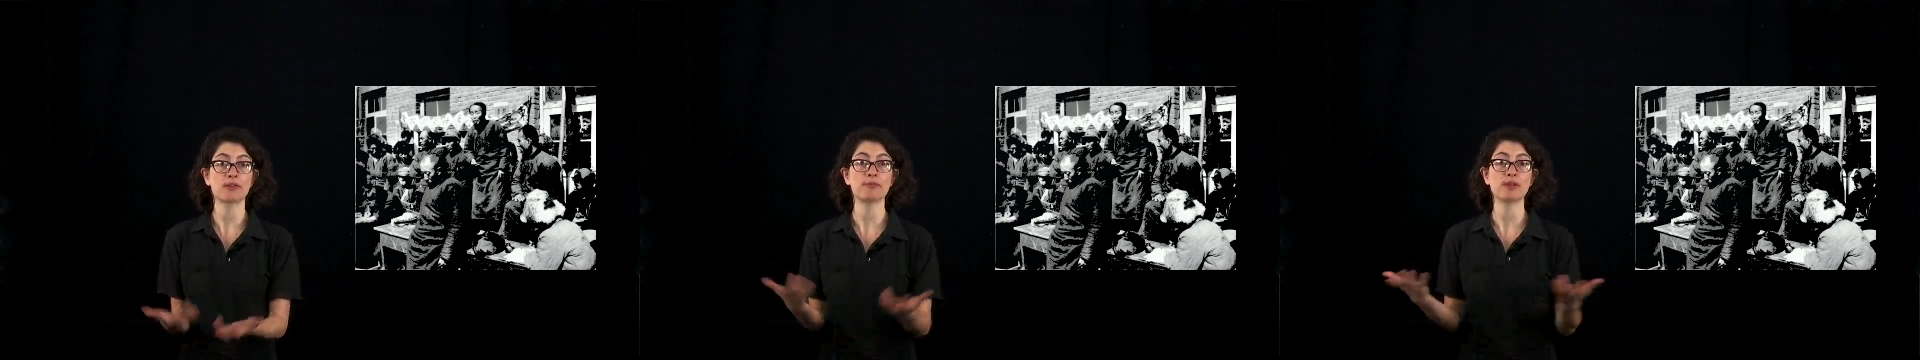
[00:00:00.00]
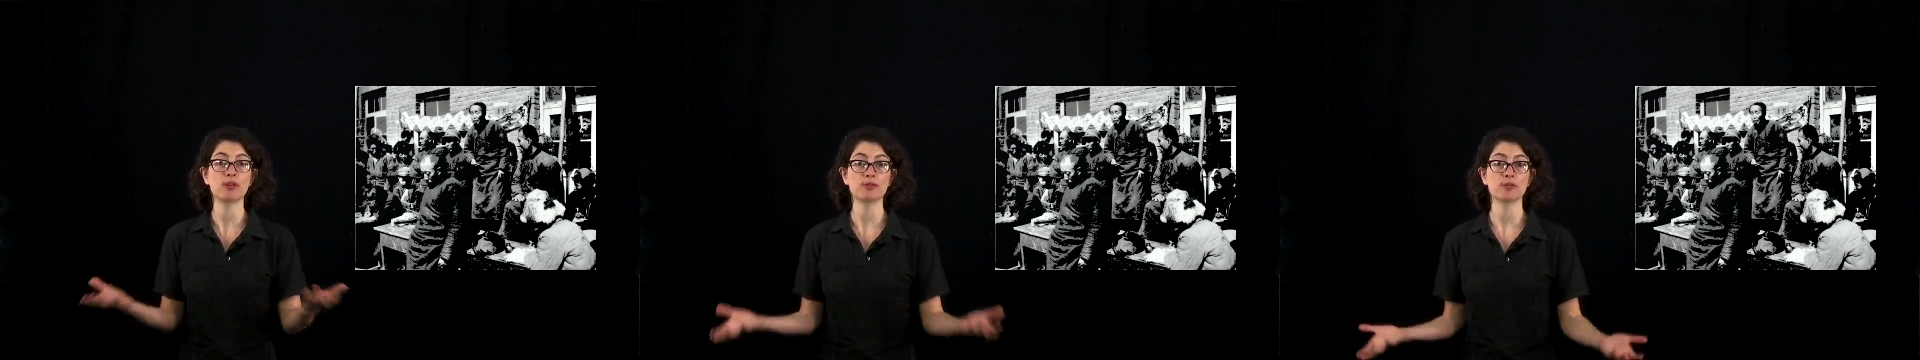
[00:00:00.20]

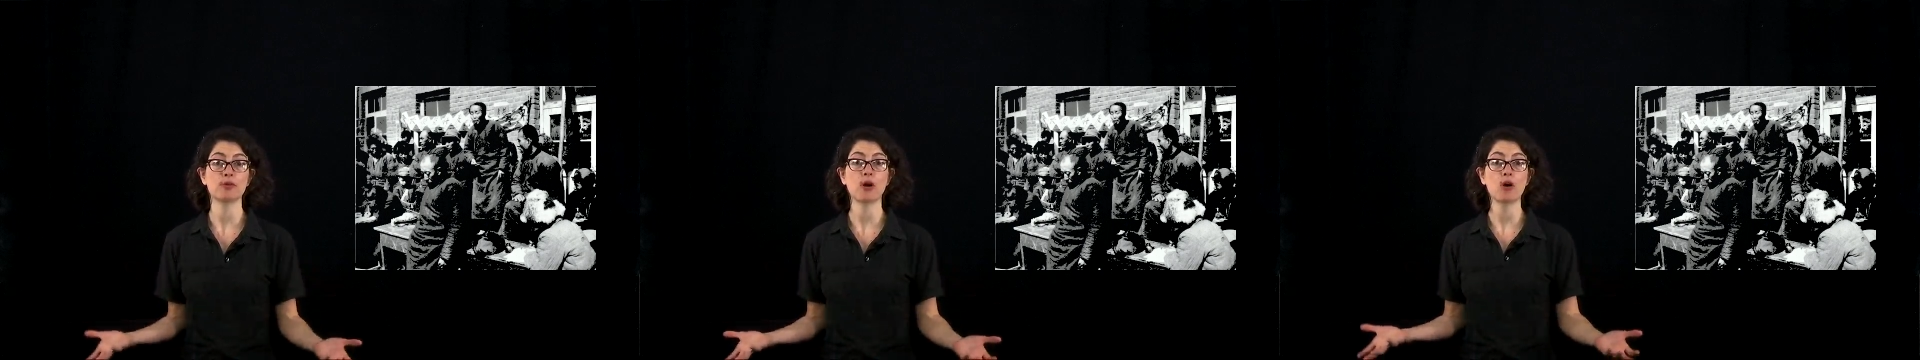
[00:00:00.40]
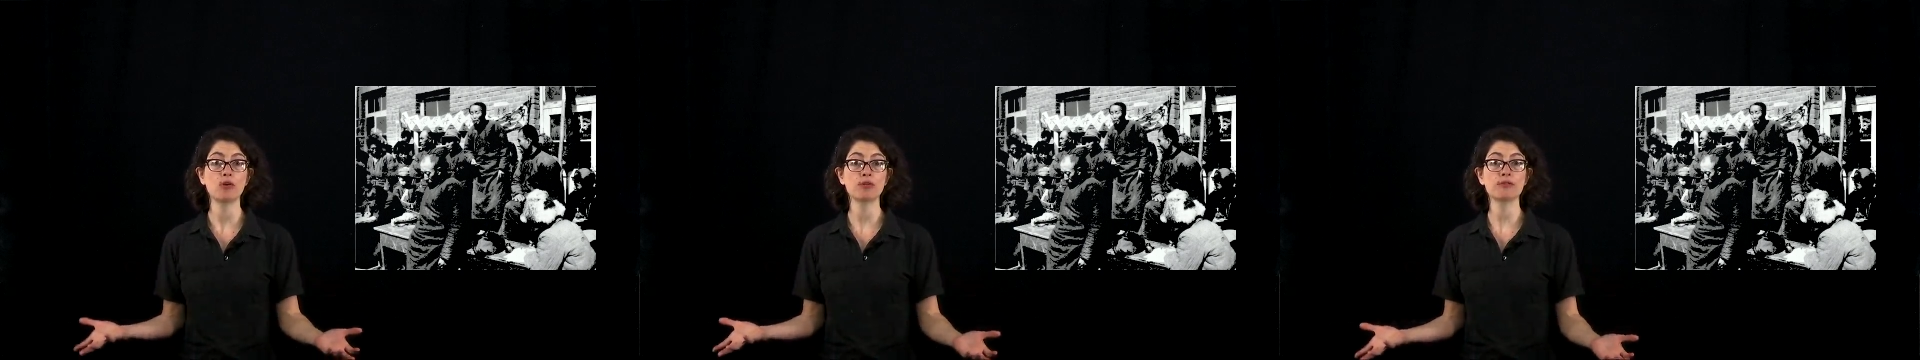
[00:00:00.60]
from those who
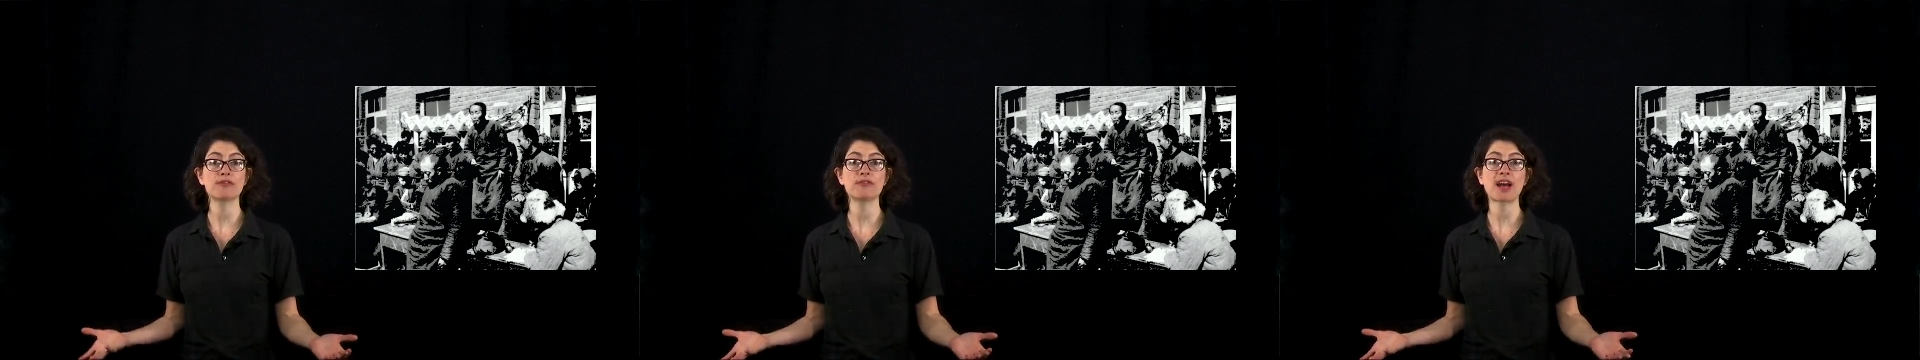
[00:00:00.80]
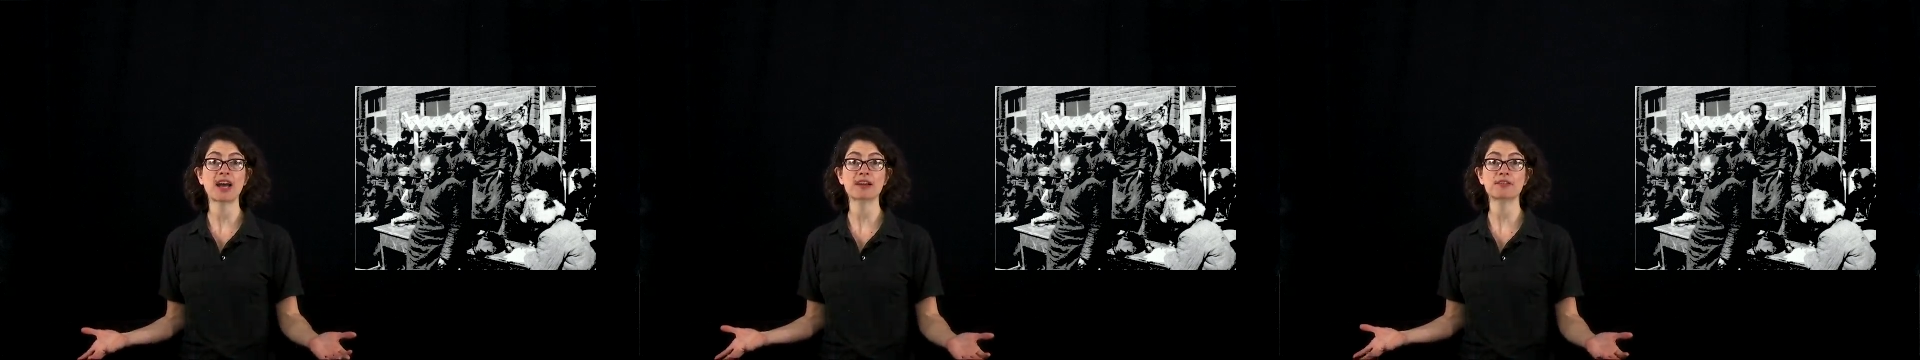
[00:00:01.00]
owned
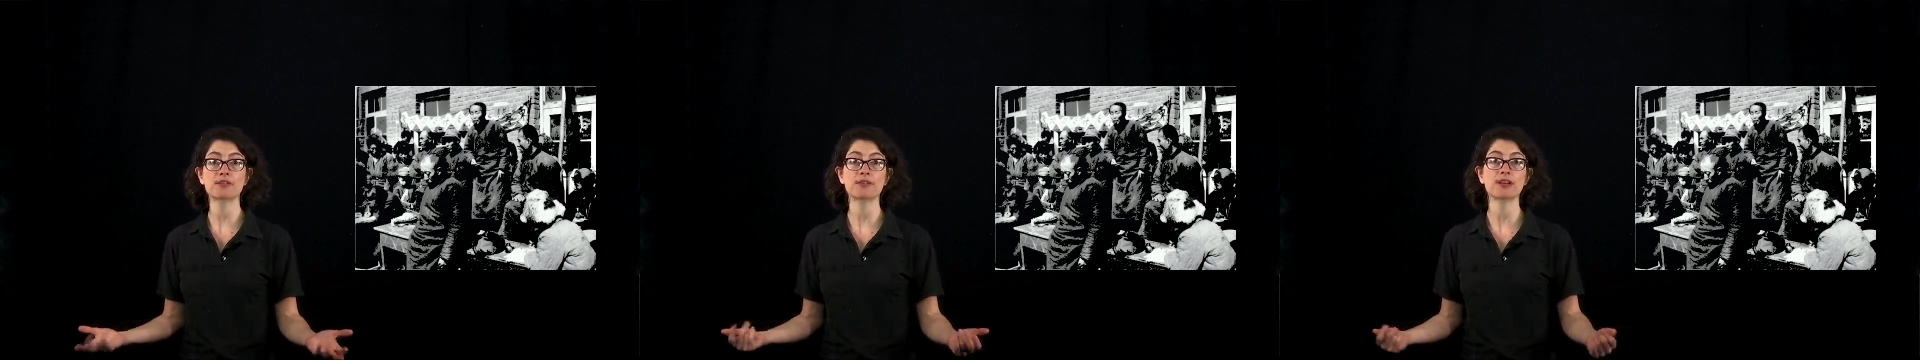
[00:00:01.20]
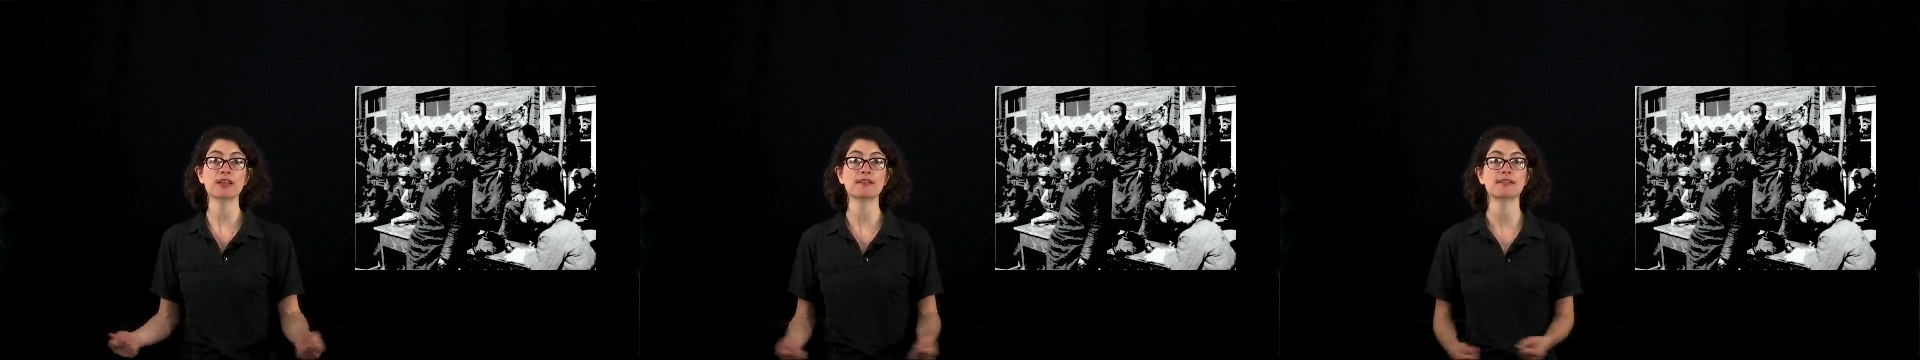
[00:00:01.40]

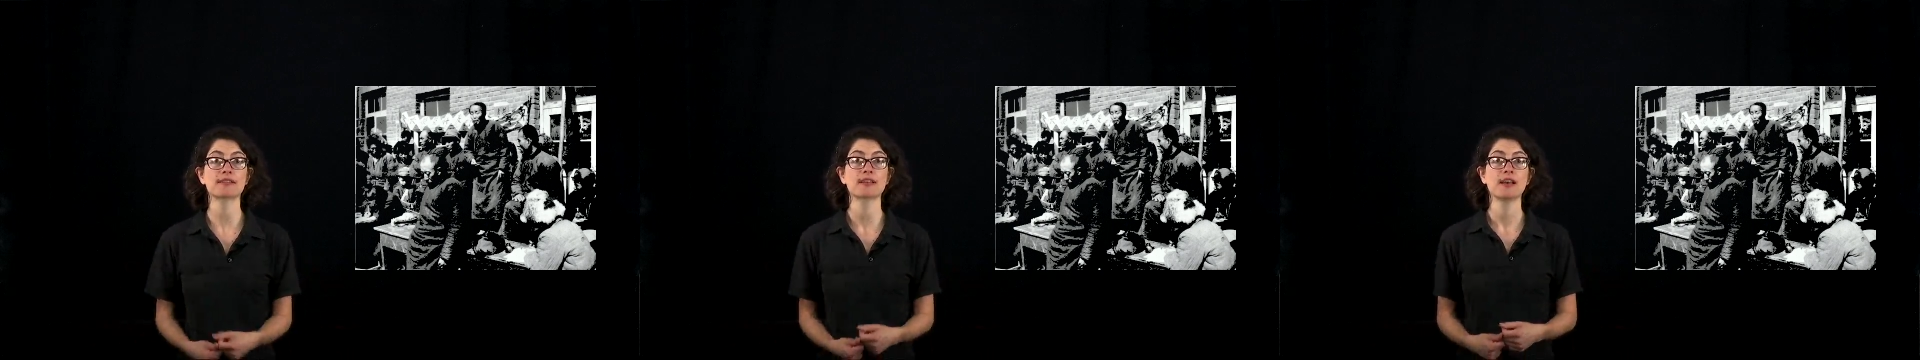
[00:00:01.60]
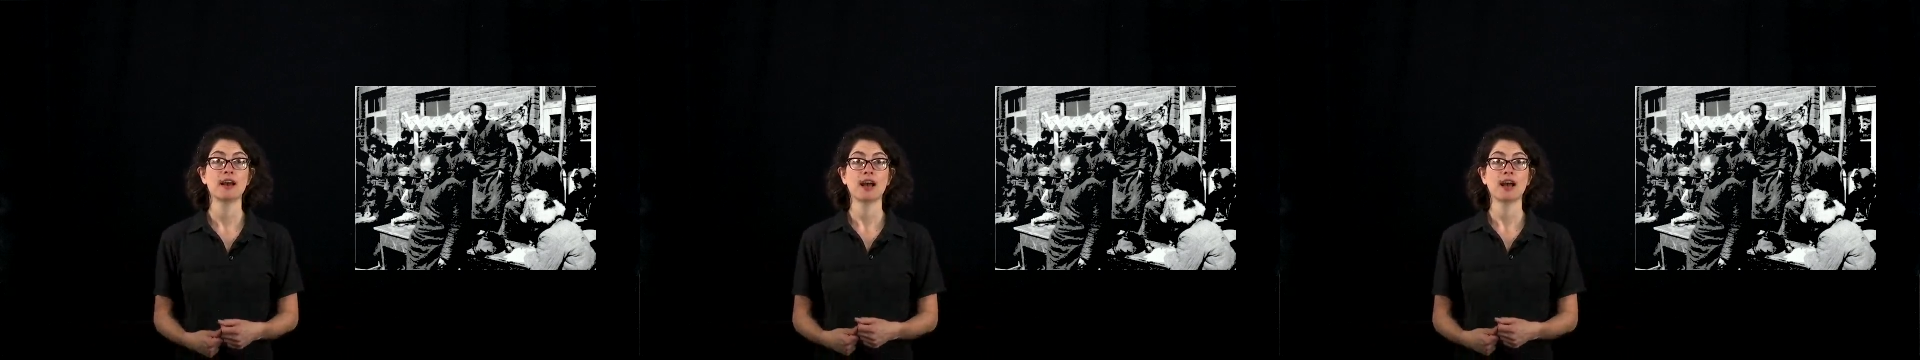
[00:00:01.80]
factories,